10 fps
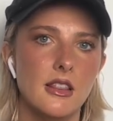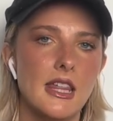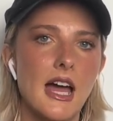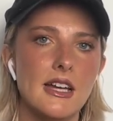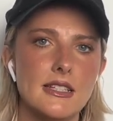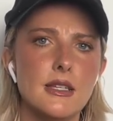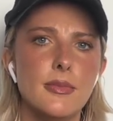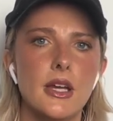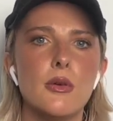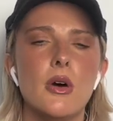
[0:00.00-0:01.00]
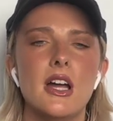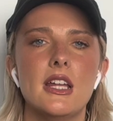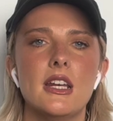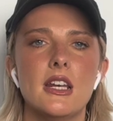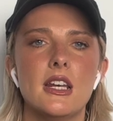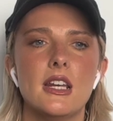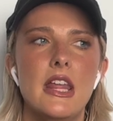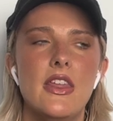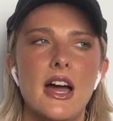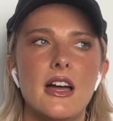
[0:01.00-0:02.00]
That is a big one.
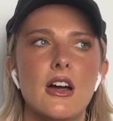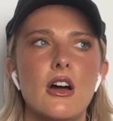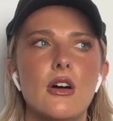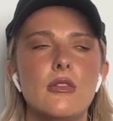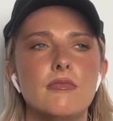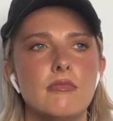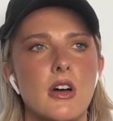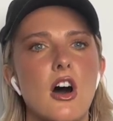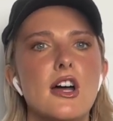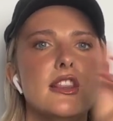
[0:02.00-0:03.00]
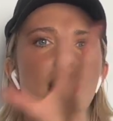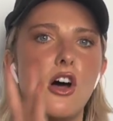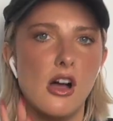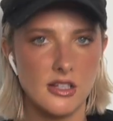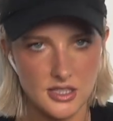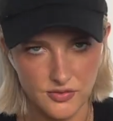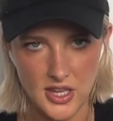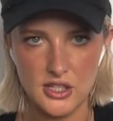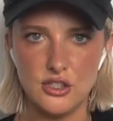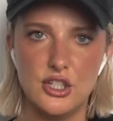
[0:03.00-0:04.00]
That unlocks
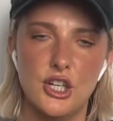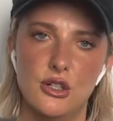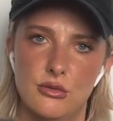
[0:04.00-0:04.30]
phase 2